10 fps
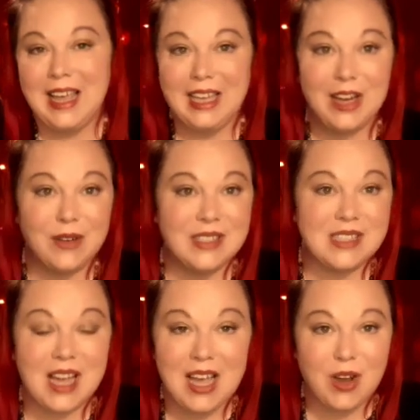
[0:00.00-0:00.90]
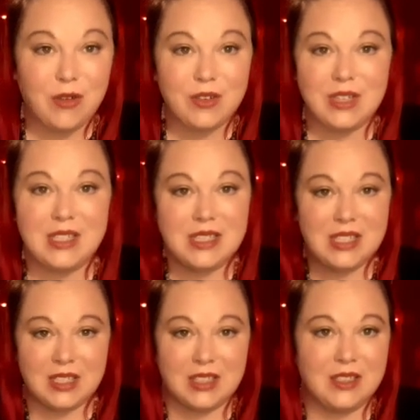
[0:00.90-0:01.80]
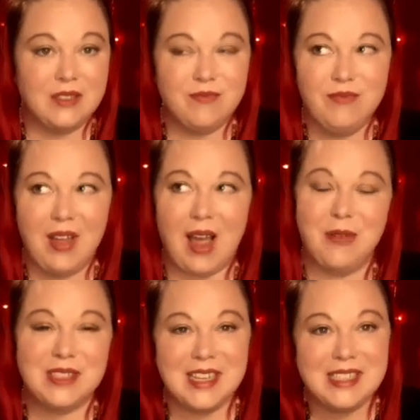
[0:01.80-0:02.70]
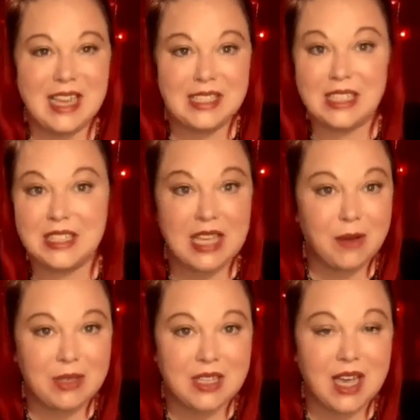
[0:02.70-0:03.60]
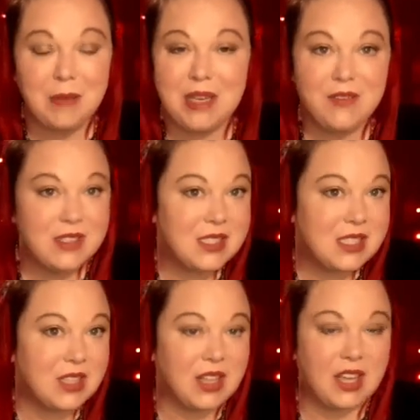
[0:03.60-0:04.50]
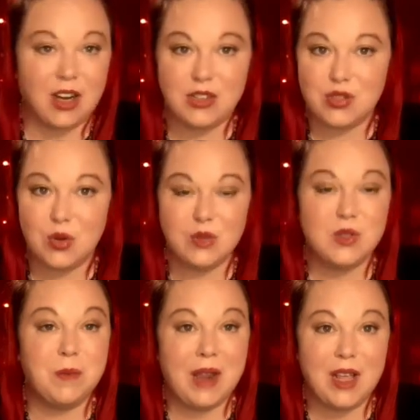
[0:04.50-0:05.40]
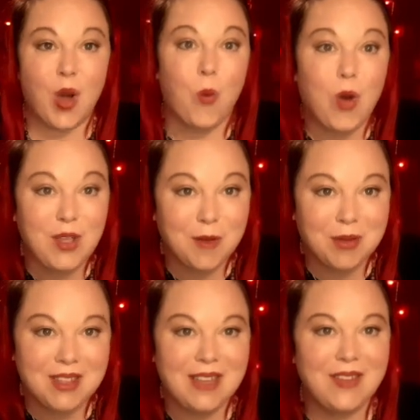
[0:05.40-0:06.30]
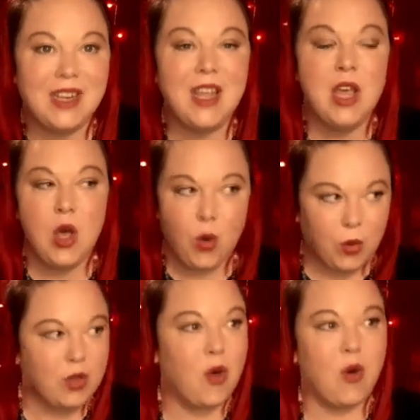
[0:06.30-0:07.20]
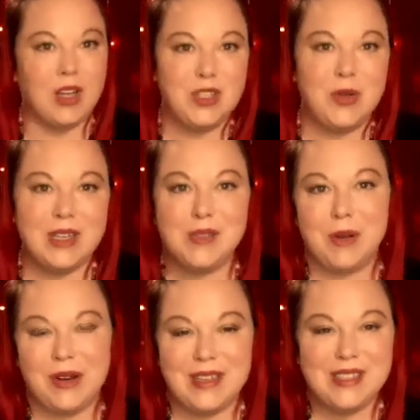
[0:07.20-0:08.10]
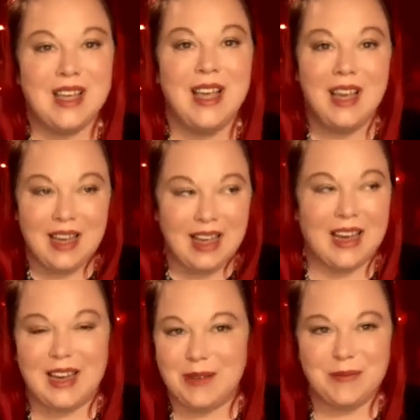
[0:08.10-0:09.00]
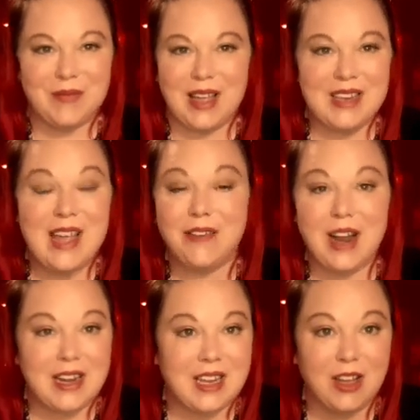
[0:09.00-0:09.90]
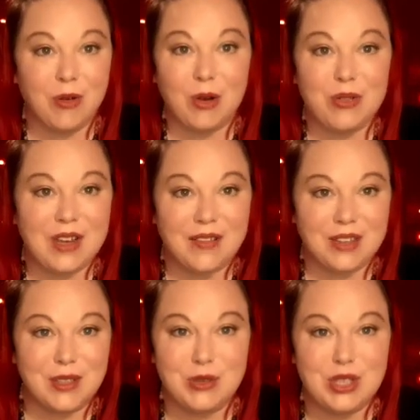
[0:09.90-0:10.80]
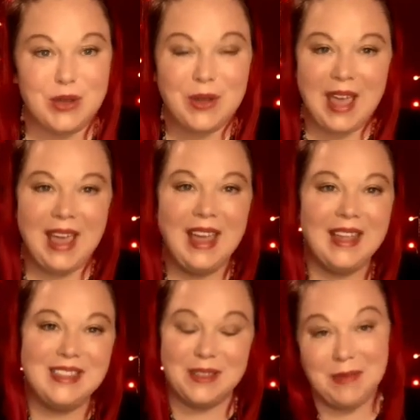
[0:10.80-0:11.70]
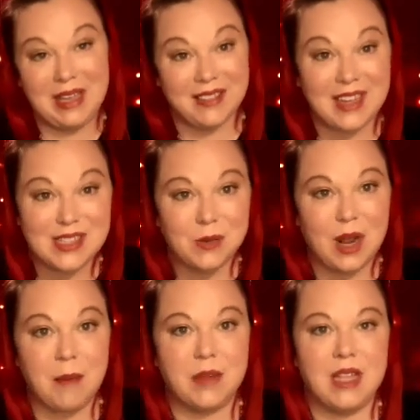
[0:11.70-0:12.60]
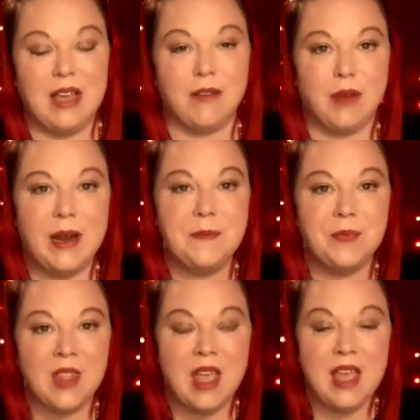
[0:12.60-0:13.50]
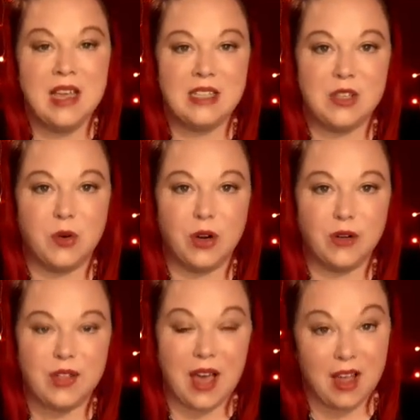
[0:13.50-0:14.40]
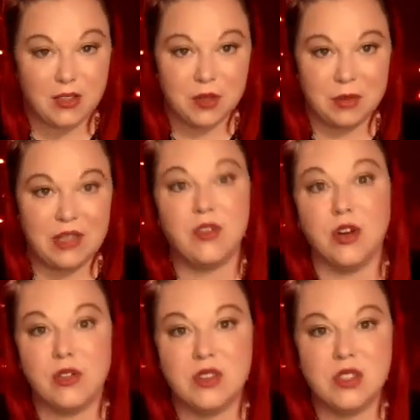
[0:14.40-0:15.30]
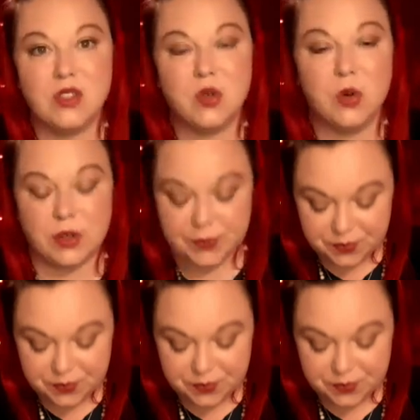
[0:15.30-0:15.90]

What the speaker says: you know, it's not over until, I was going to say till the day we die, but even still, like our souls, depending on what you believe in, will go on to experience never-ending growth and evolution, okay? To me, that's what I believe, right? So Earth, I also believe Earth is a school.